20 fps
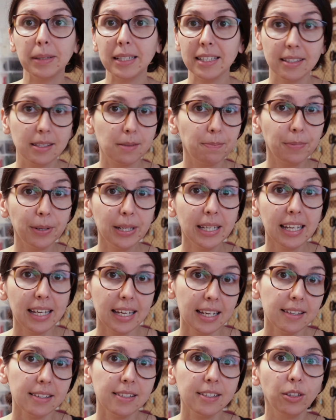but it's pretty
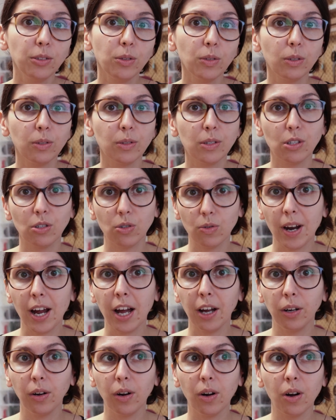easy to lose
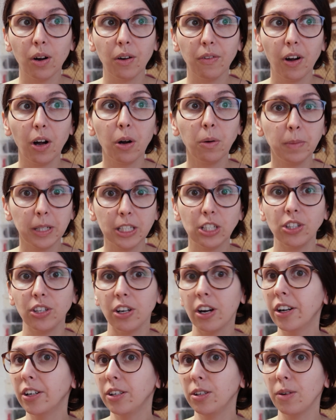track of how much
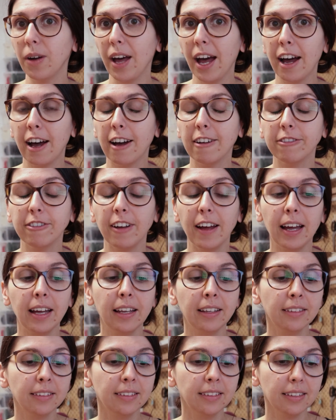yarn you have.
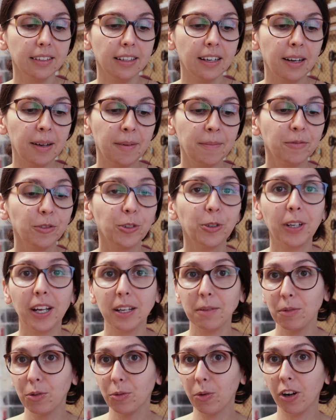And don't
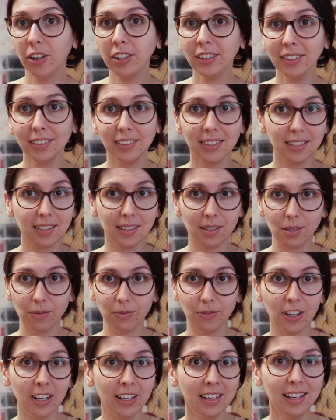get me wrong, this is
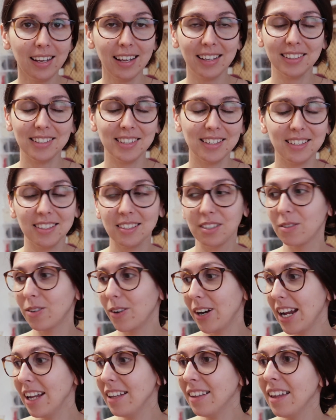fun and this is
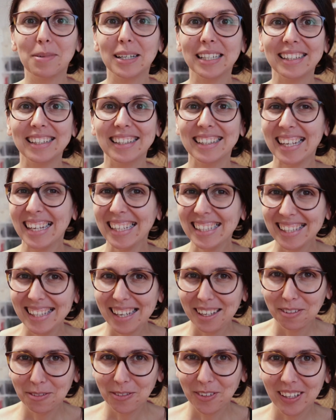great, but not
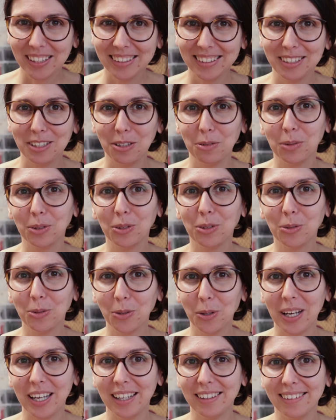that fun that you would
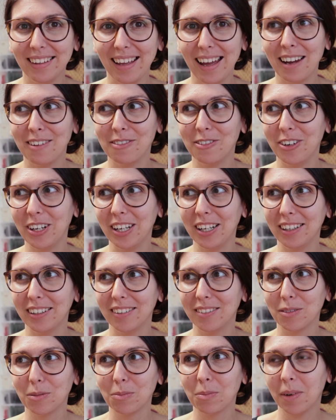do it every
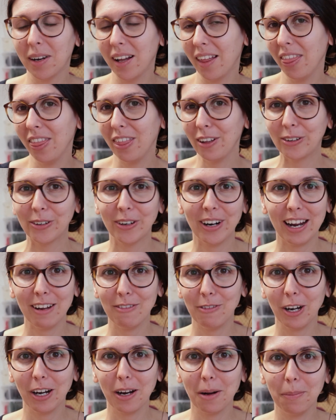month or
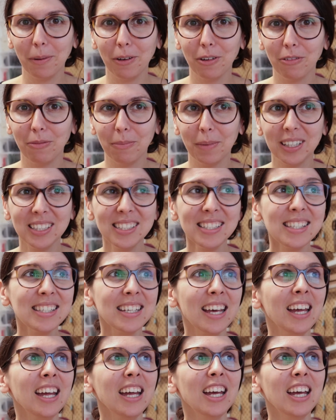every couple of months.